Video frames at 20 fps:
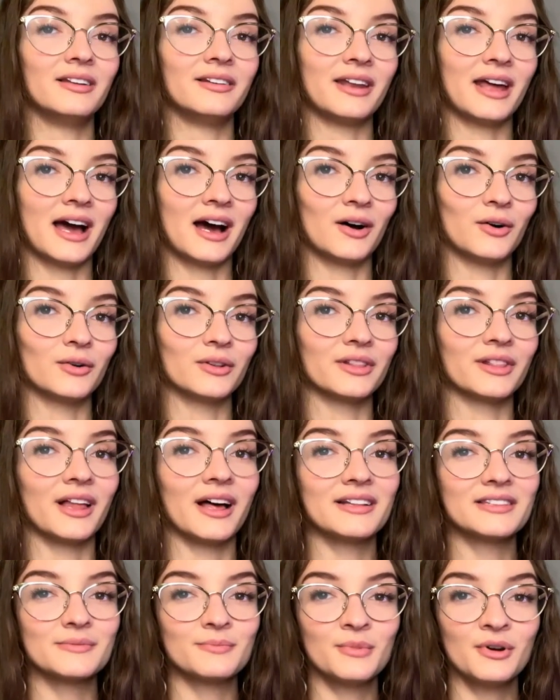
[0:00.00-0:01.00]
Now
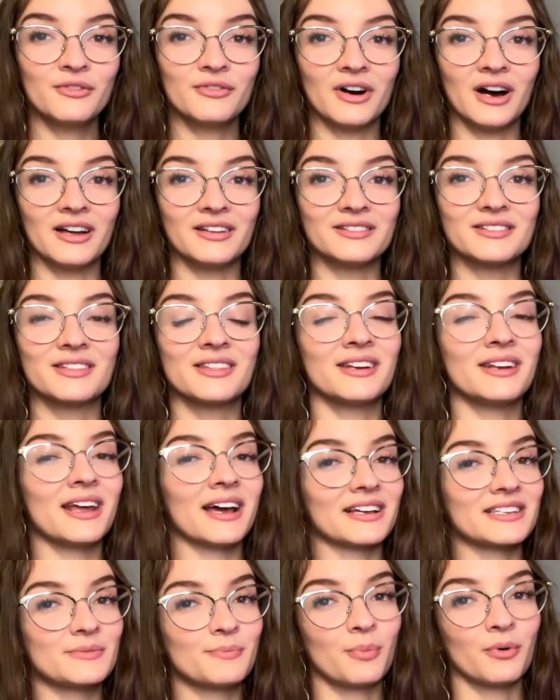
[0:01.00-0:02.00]
let's move on to the
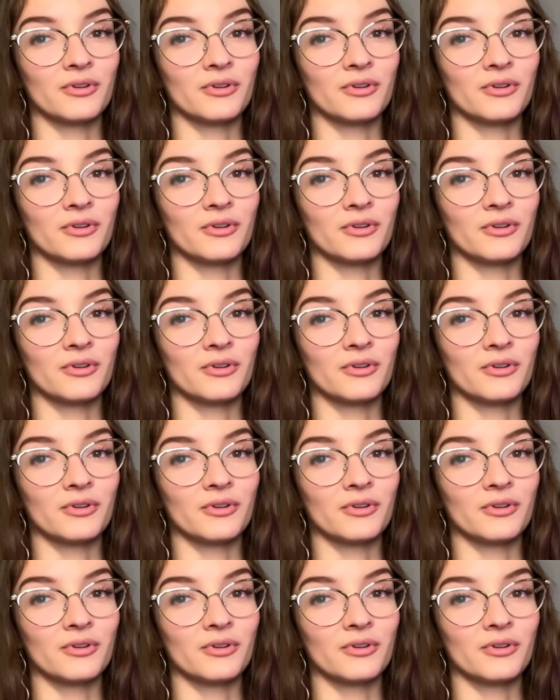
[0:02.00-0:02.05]
next